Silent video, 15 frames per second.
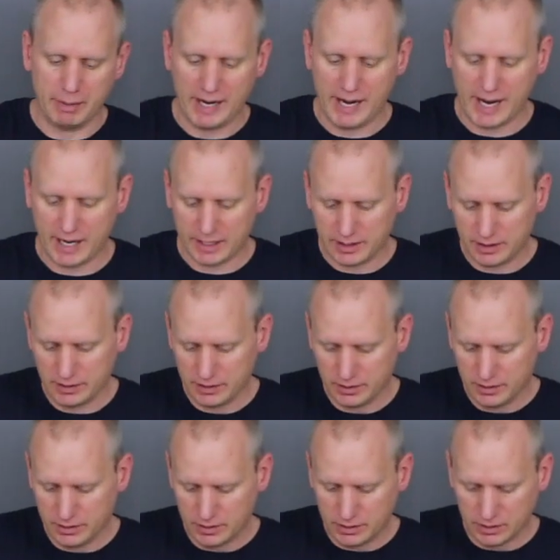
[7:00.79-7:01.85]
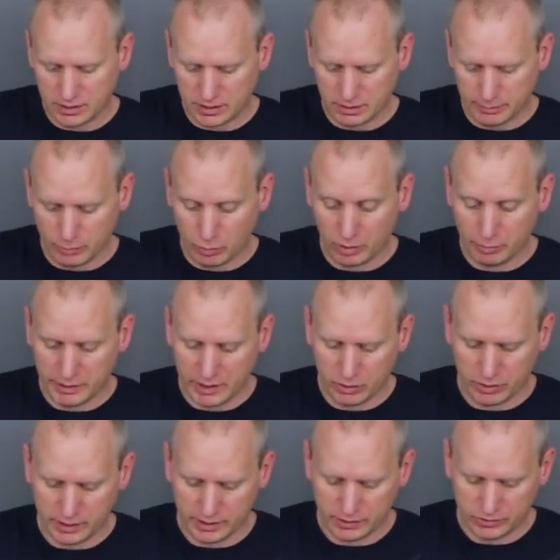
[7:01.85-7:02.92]
back when we
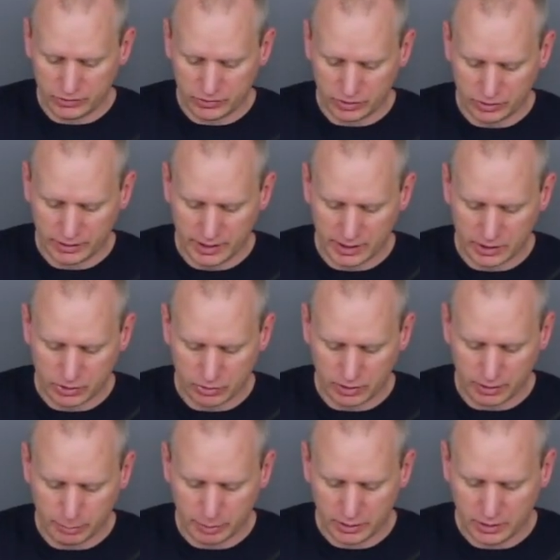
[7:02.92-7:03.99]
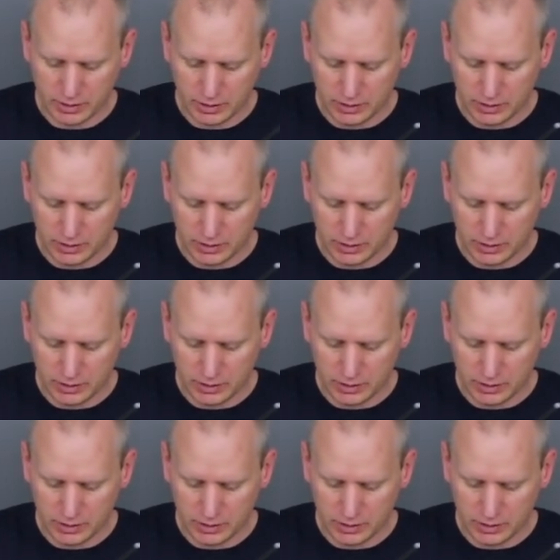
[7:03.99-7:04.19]
go to insert that grip.